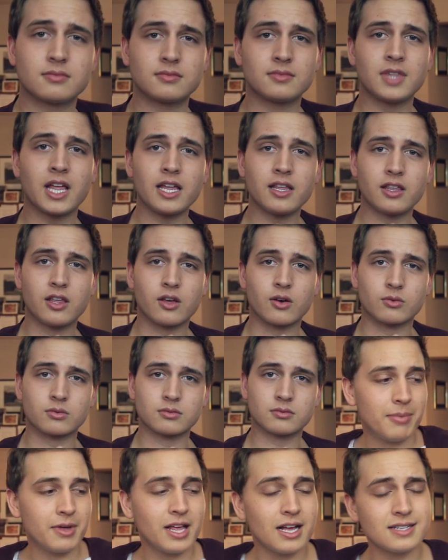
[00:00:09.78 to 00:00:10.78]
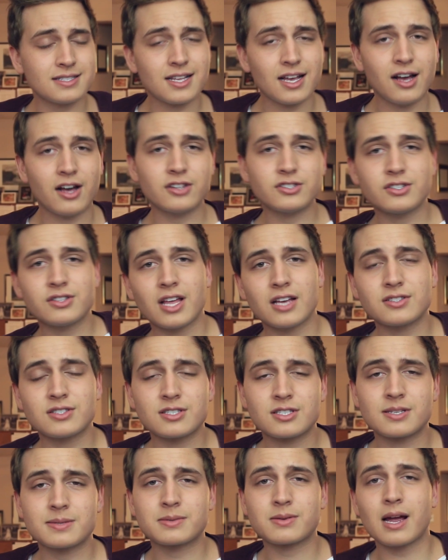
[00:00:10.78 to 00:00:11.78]
Thank you. But yes,
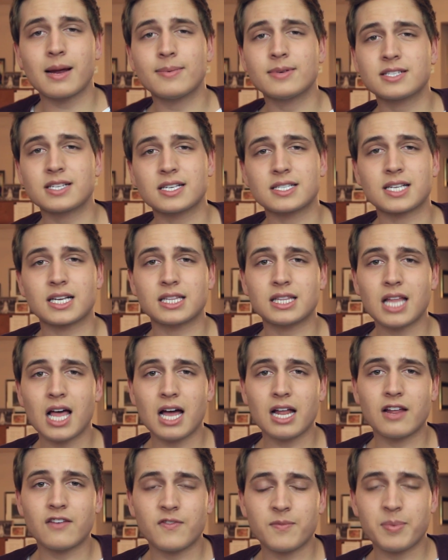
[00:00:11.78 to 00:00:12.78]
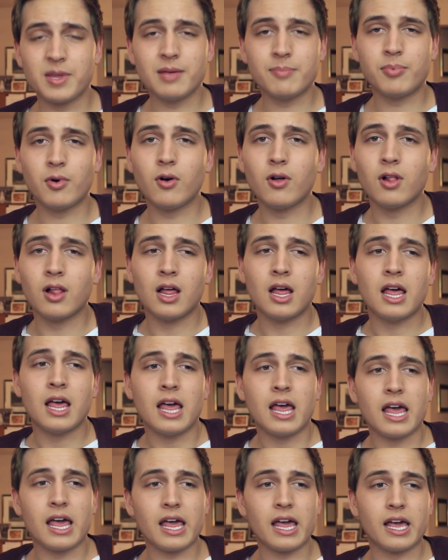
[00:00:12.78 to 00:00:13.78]
100,000 subscribers is a lot of people,
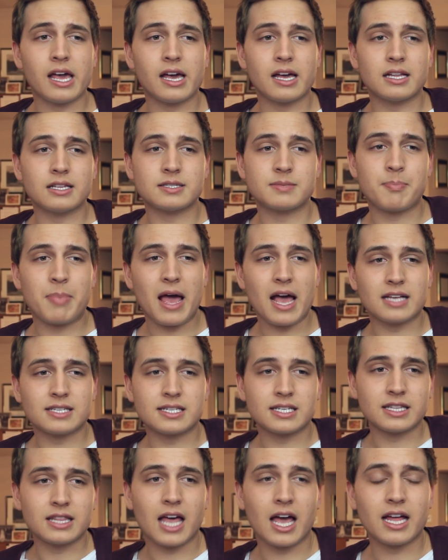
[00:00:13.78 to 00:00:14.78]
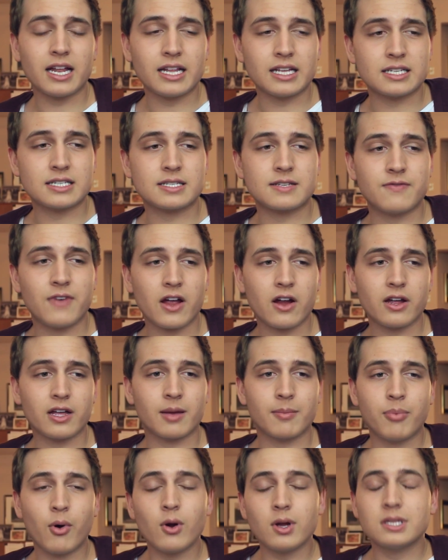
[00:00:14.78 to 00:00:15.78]
and passing that is very
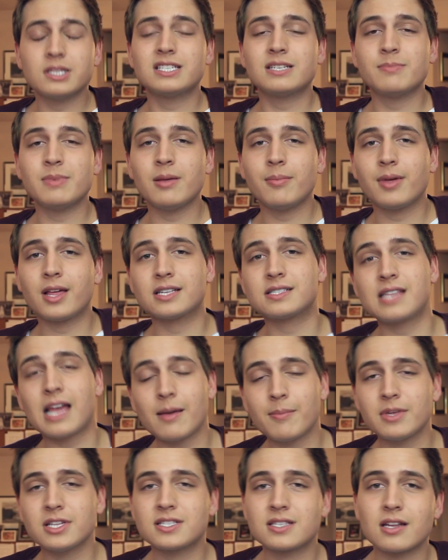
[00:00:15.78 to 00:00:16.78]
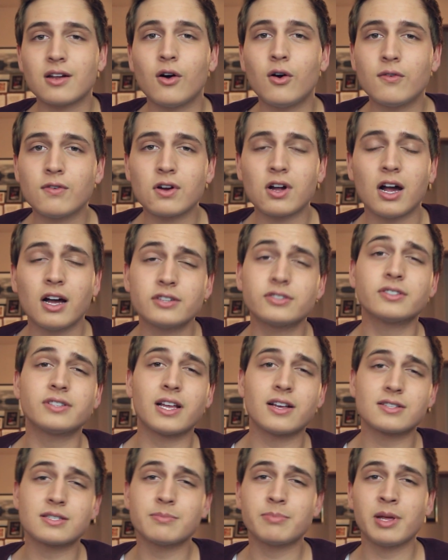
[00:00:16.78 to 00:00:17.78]
important to me because that means that over
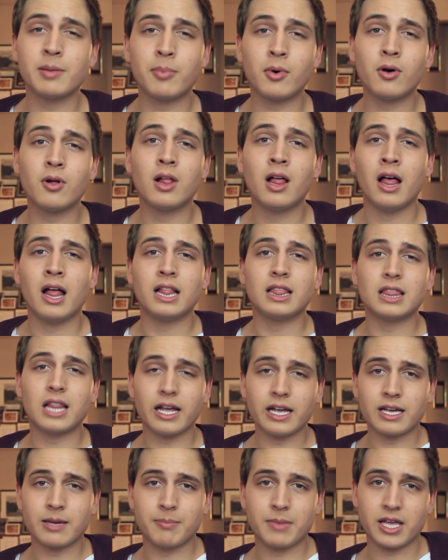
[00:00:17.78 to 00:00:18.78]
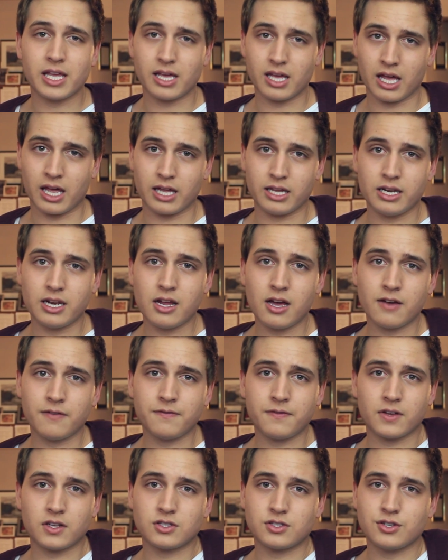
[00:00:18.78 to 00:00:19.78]
100,000 people like me
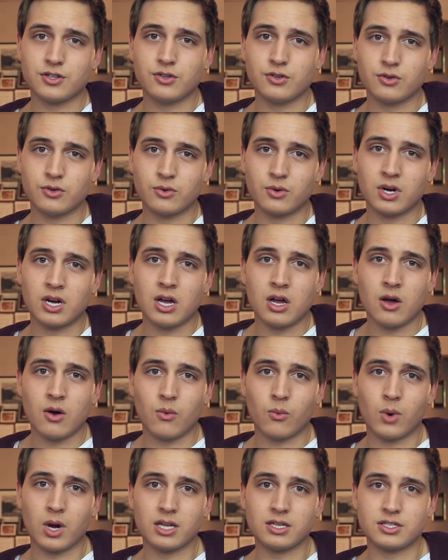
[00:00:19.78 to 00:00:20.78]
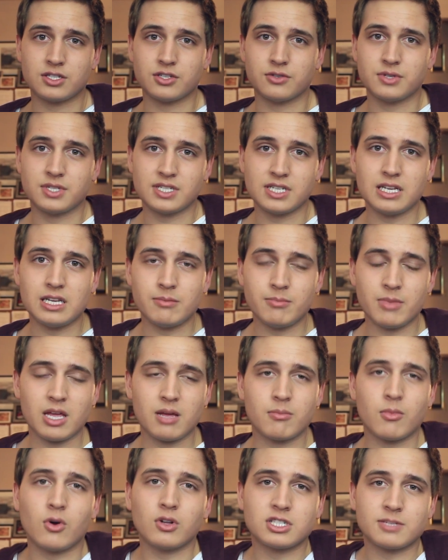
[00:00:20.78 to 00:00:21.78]
enough to want to see me
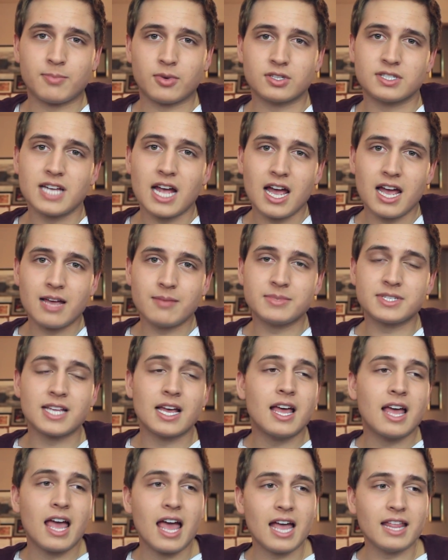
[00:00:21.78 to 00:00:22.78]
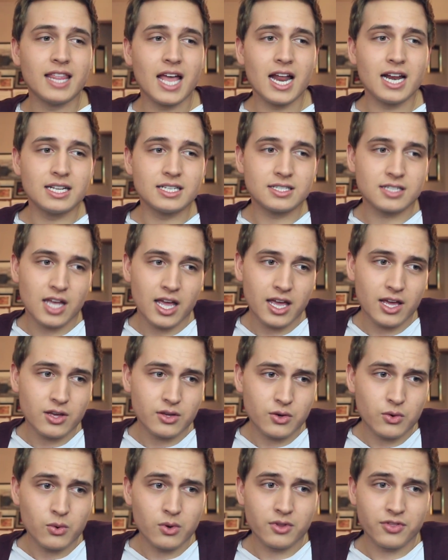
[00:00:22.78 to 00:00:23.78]
multiple times, and that is a
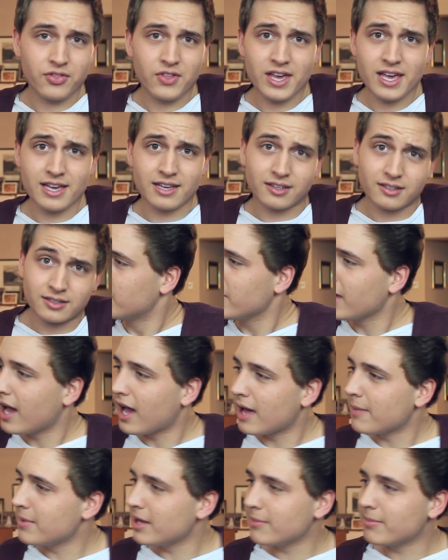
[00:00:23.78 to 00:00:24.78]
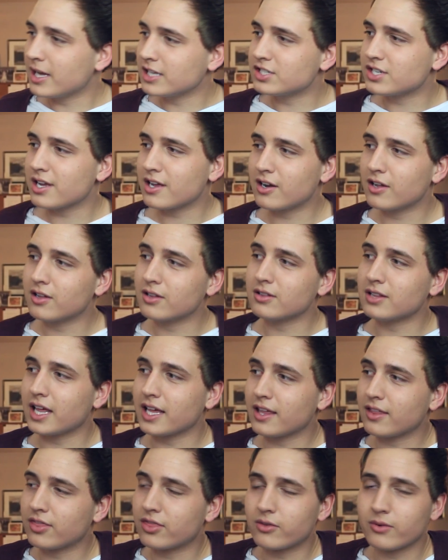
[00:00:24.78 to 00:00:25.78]
cool thing. Yeah, I made my channel
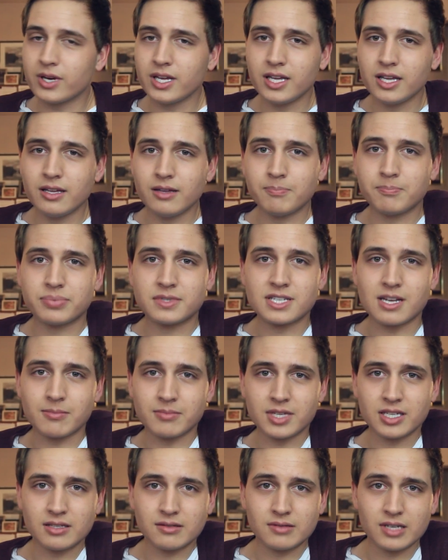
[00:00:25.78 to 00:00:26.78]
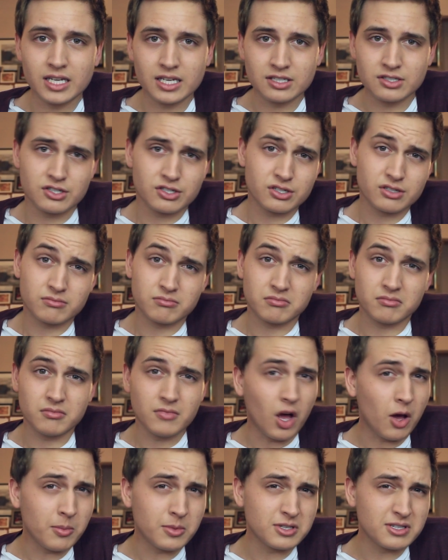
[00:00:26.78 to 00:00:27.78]
like 3-something-ish,
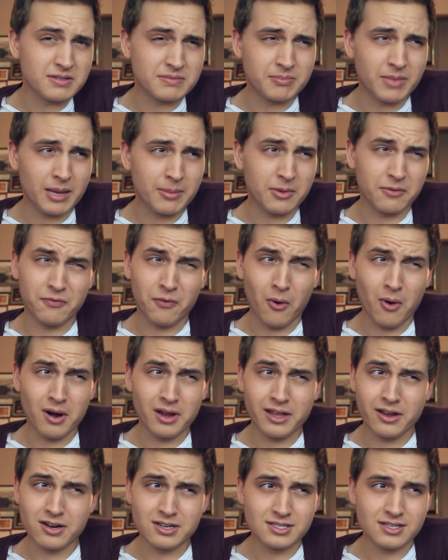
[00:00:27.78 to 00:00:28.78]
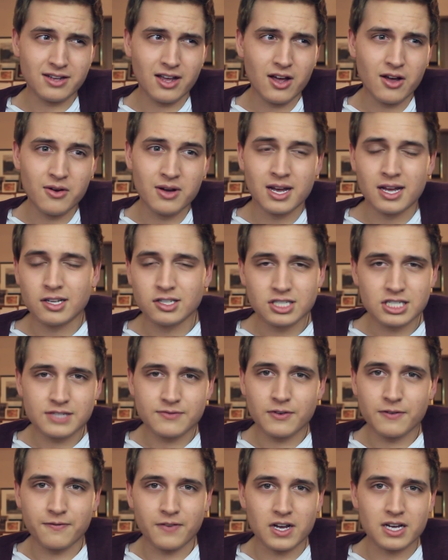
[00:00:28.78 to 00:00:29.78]
almost maybe 4 years ago,
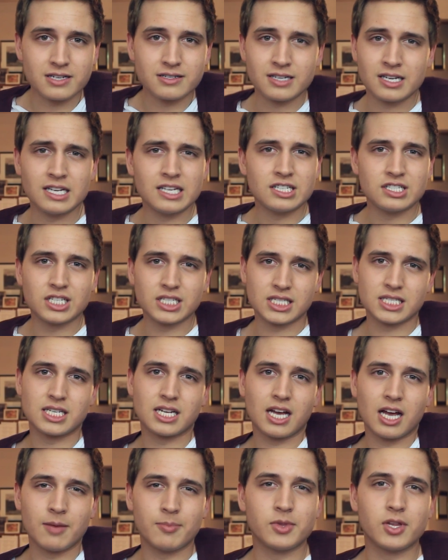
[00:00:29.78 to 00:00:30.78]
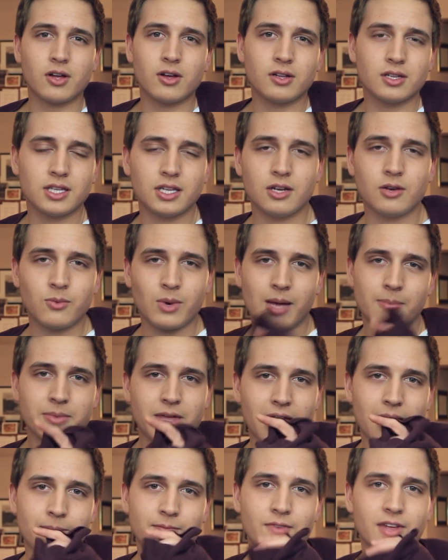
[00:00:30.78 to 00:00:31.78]
just for fun, just to upload a little
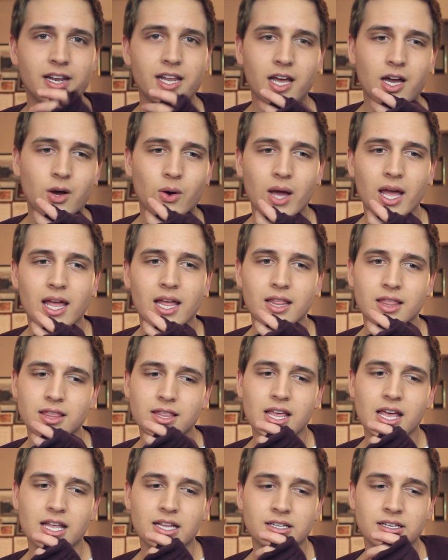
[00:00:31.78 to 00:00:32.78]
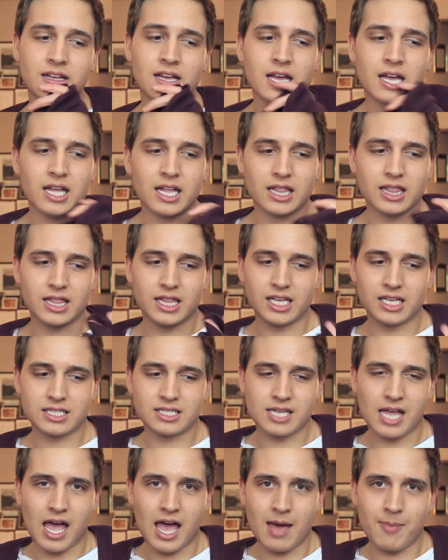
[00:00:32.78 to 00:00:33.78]
webcam video, and then
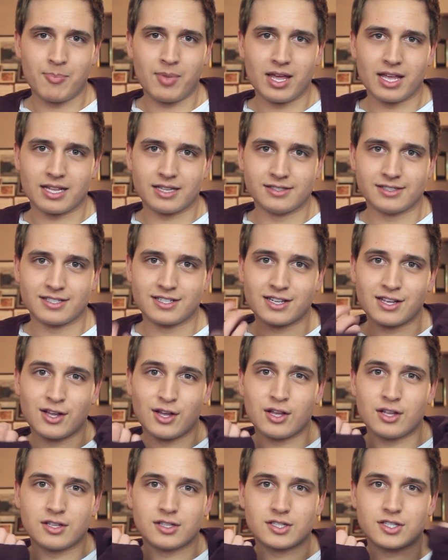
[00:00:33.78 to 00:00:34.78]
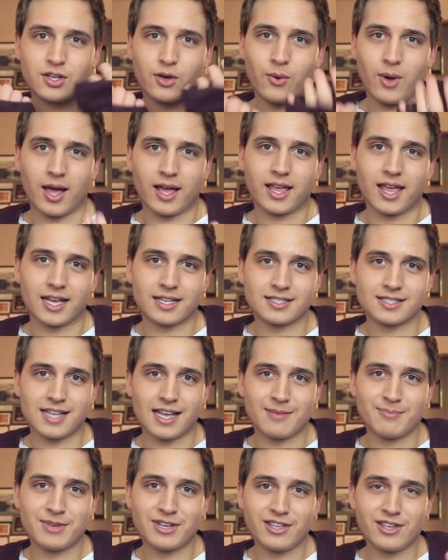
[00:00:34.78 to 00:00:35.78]
this happens. So I guess I'm a